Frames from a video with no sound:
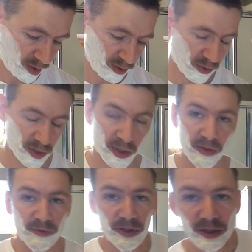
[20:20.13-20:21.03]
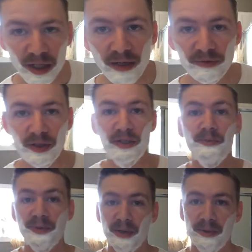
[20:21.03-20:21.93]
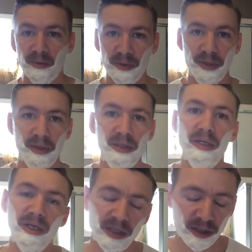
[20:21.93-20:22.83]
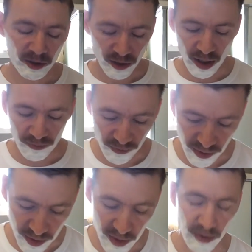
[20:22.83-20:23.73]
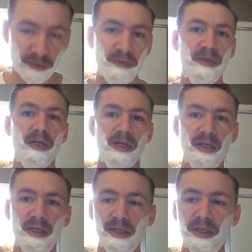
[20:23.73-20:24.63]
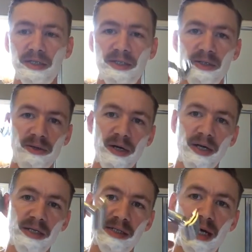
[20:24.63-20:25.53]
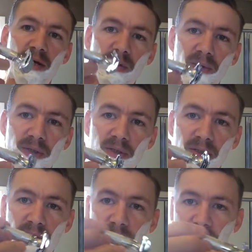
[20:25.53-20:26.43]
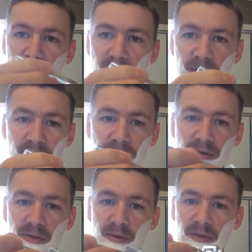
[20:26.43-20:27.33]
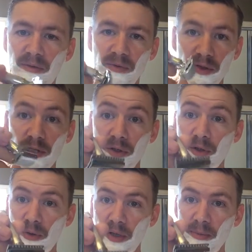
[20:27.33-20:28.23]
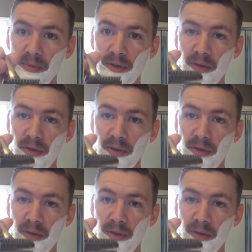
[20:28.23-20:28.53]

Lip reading: So it's stuff you just have to experiment with and try for yourself. Against the grain is I hold it upside down with a good grip.